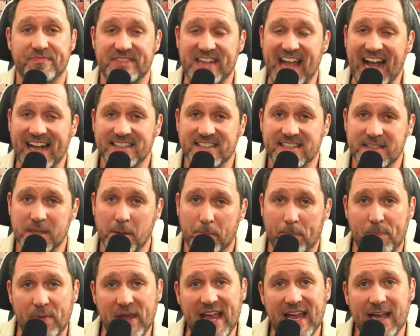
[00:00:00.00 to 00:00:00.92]
That's the
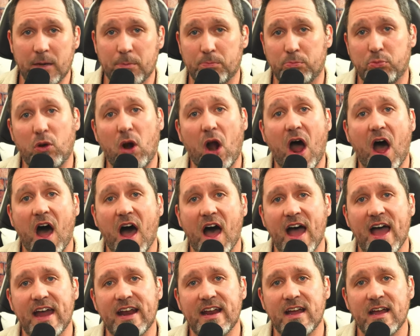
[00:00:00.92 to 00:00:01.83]
big,
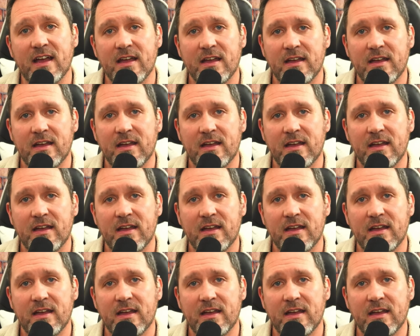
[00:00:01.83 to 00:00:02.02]
broad